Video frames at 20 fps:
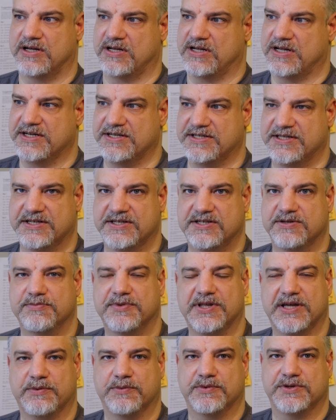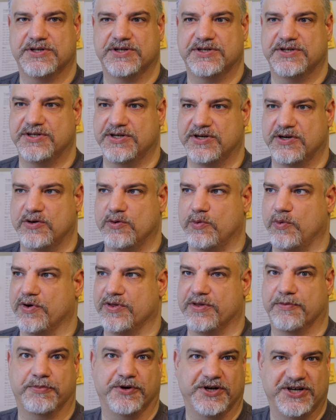there something we should do
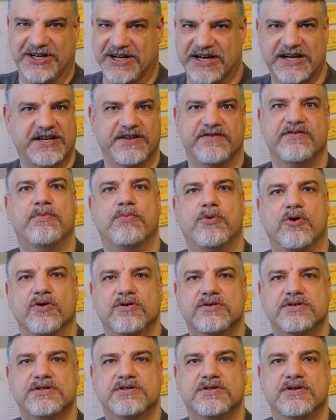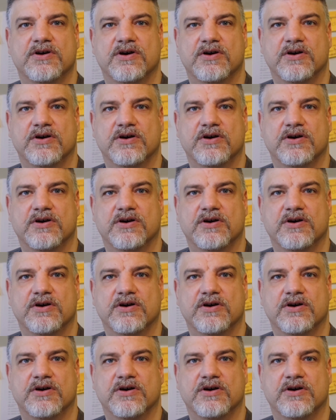with a predictive approach